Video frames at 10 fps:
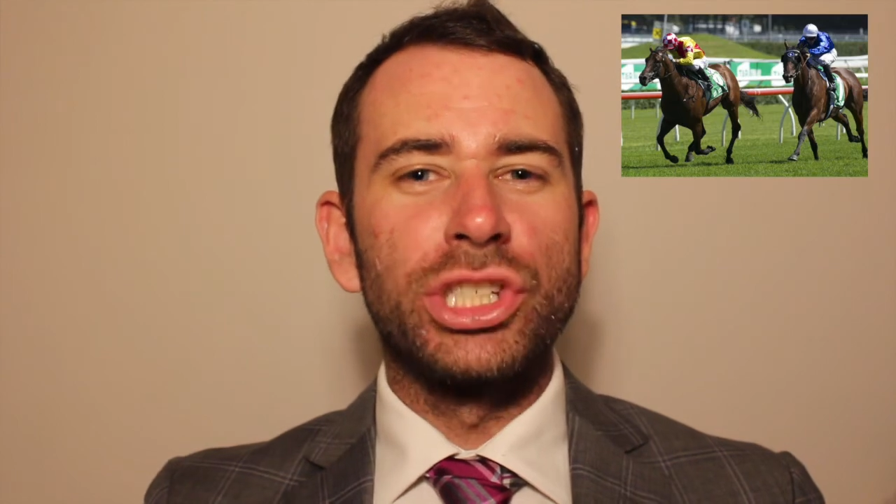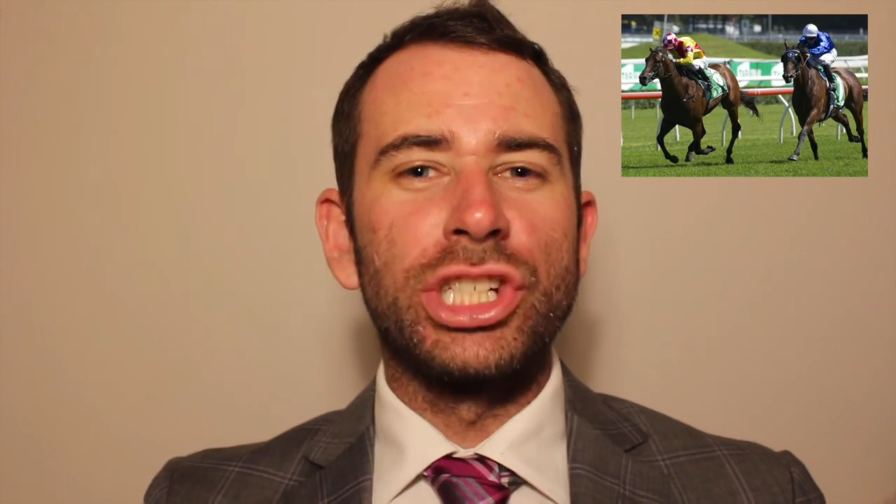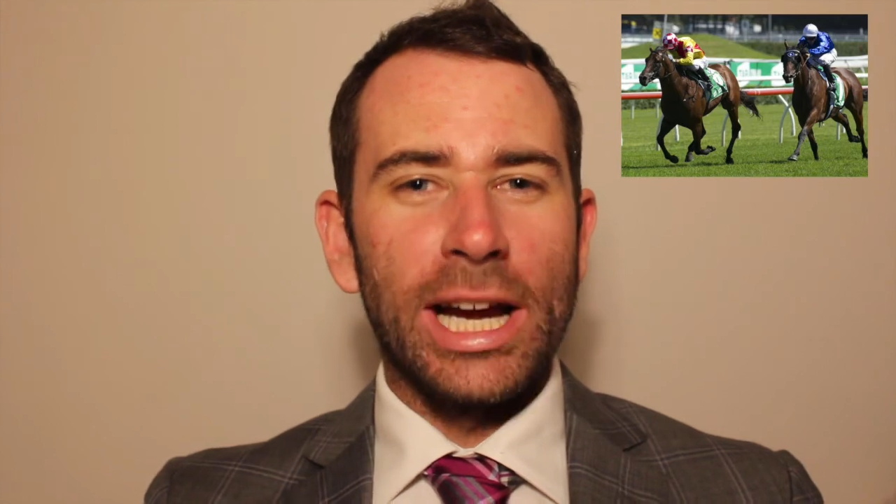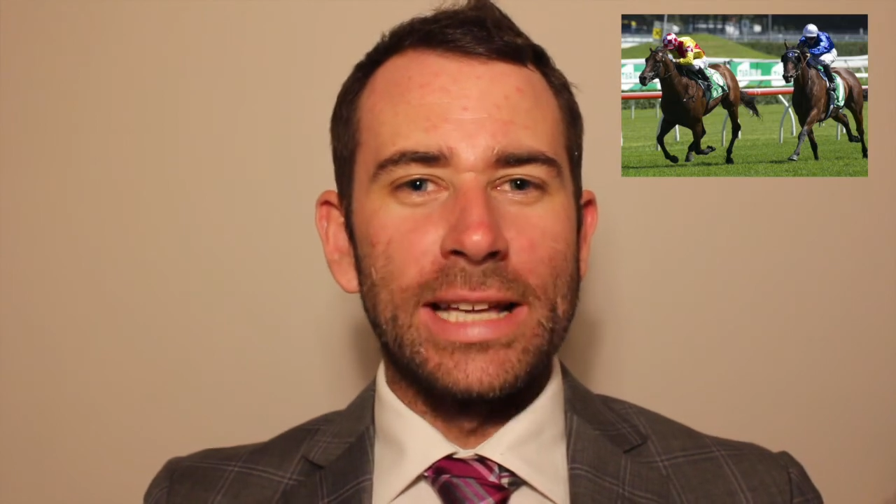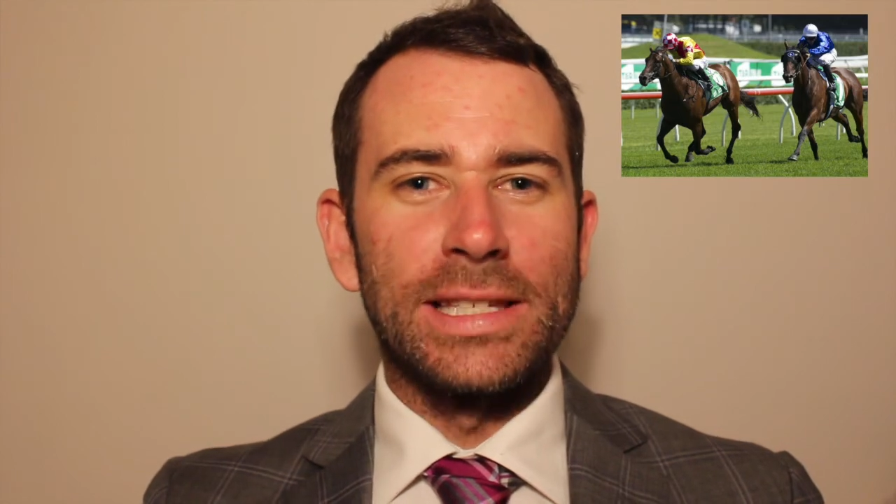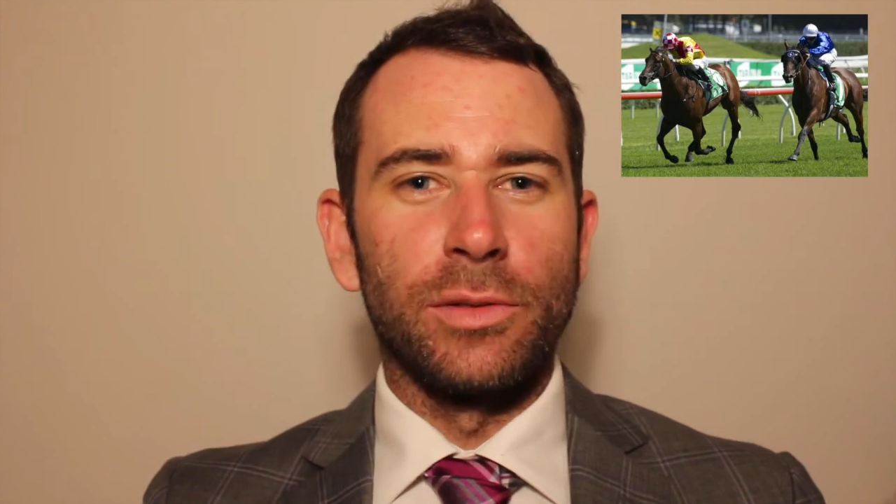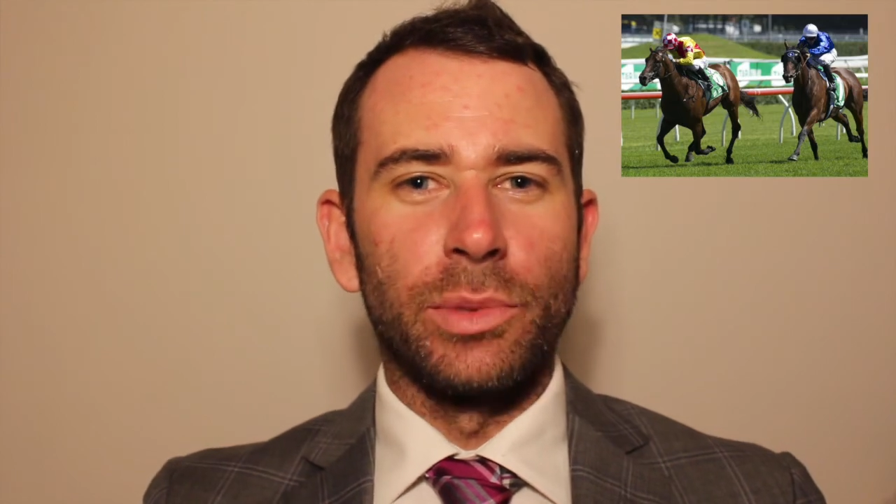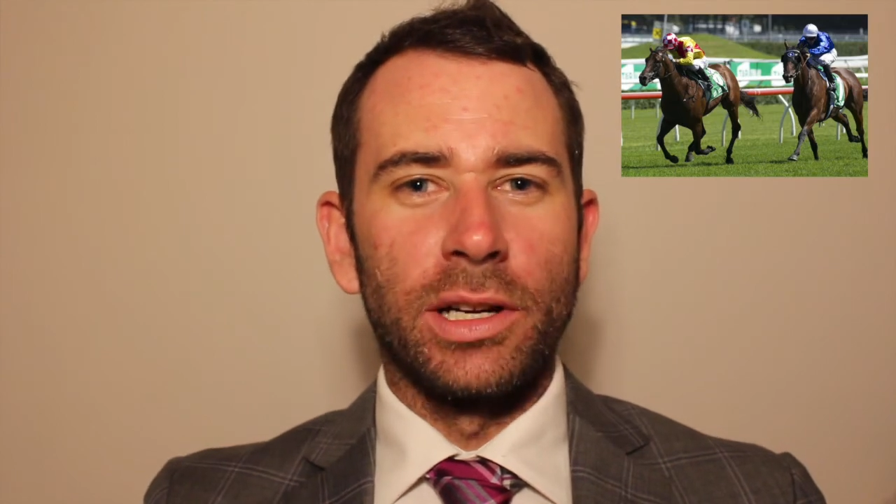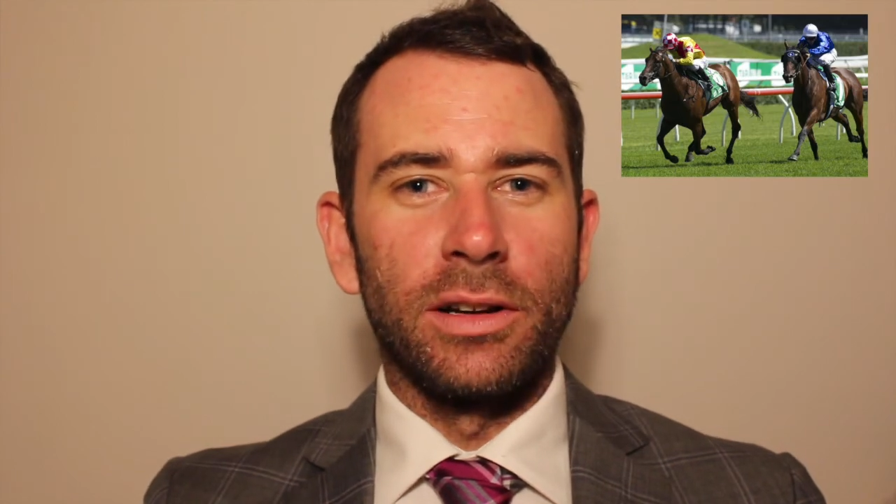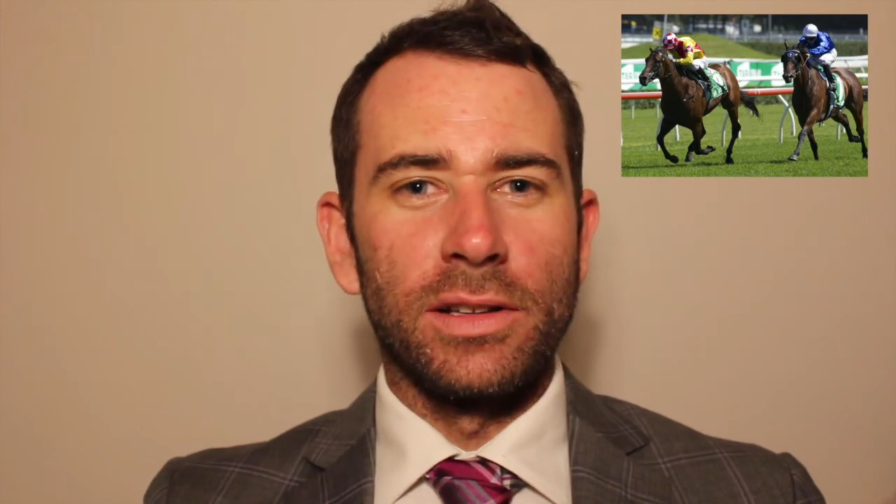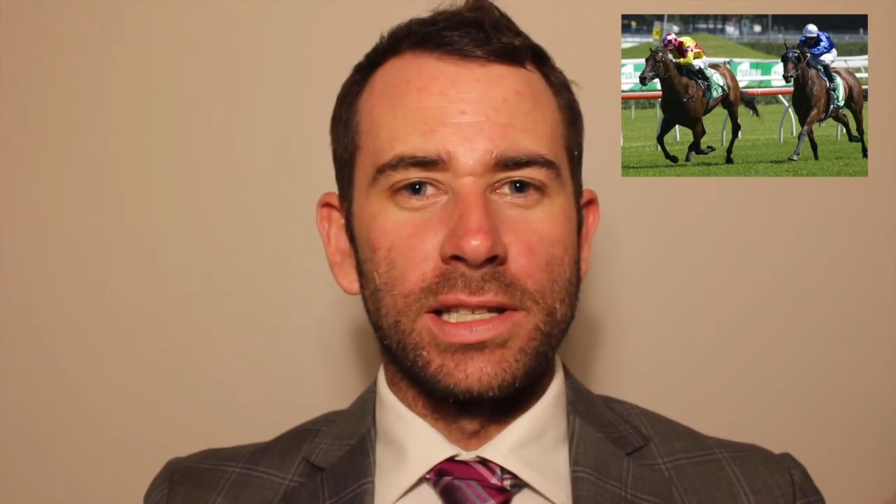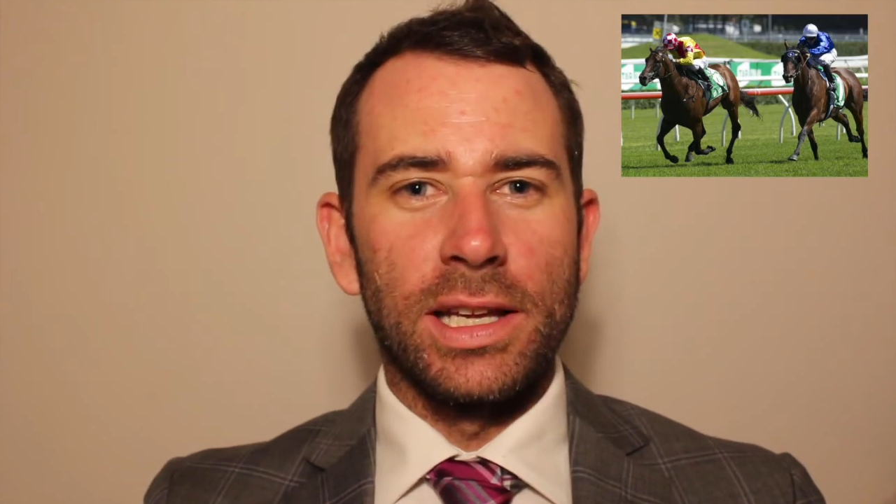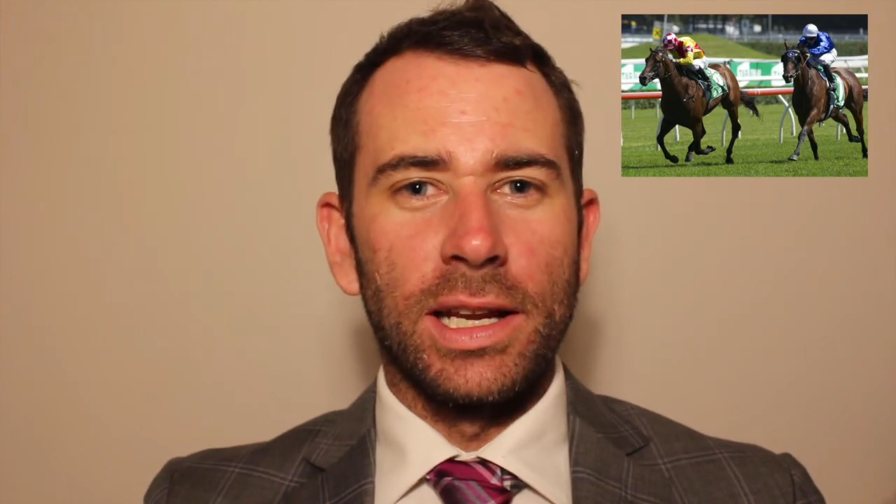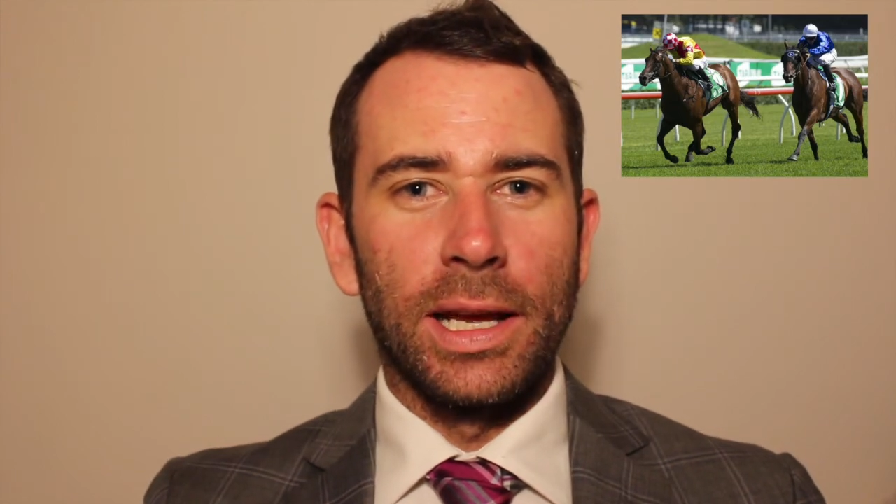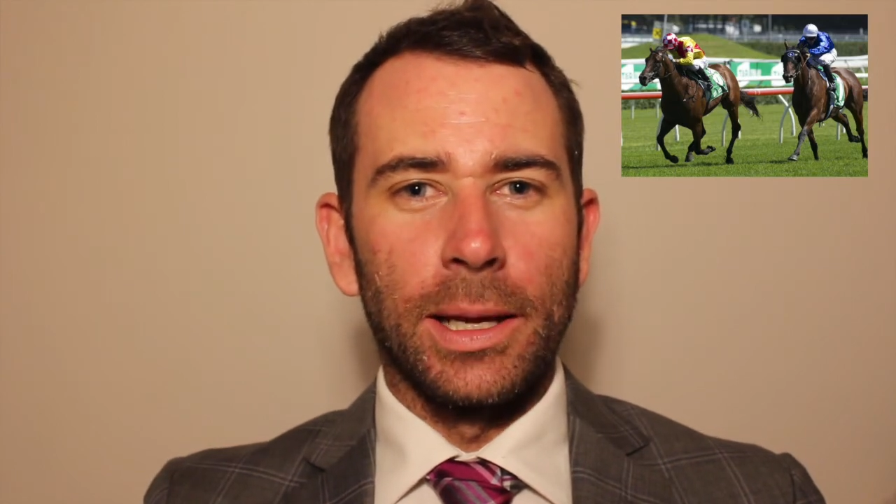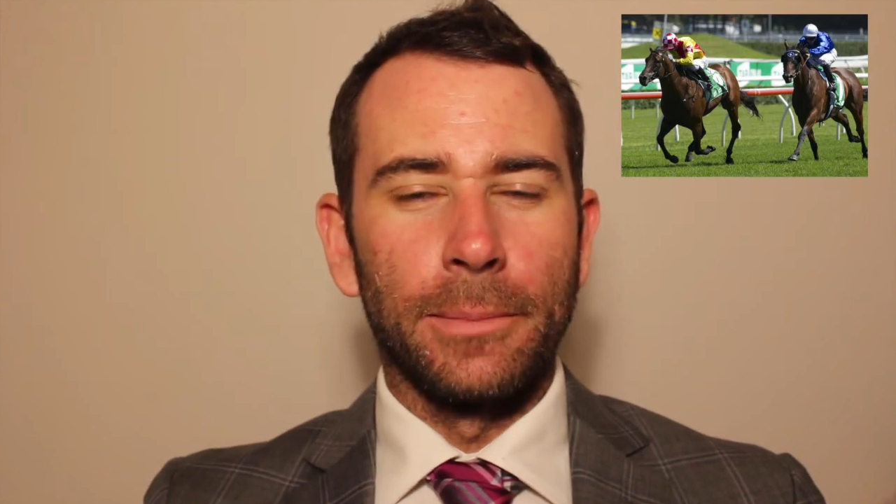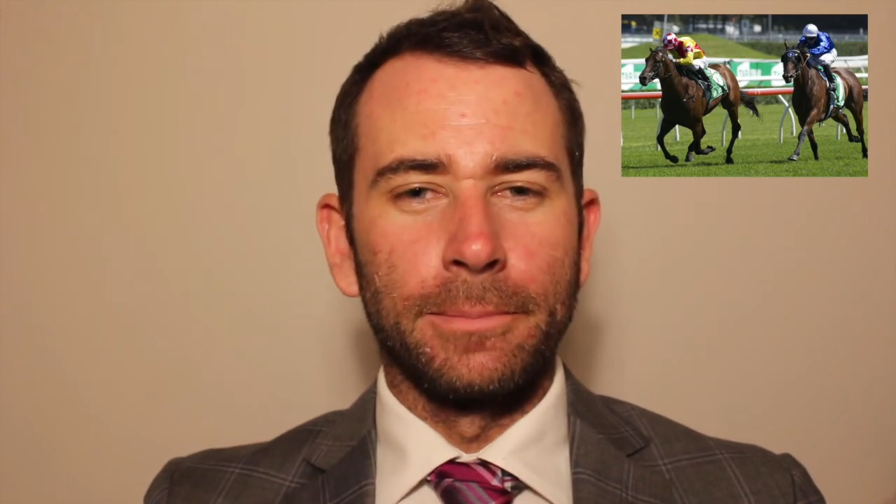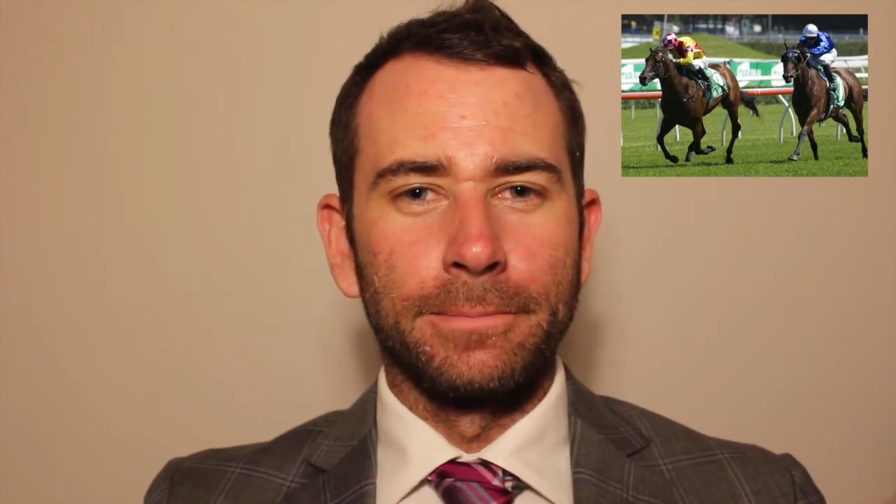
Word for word: chance of winning on Saturday.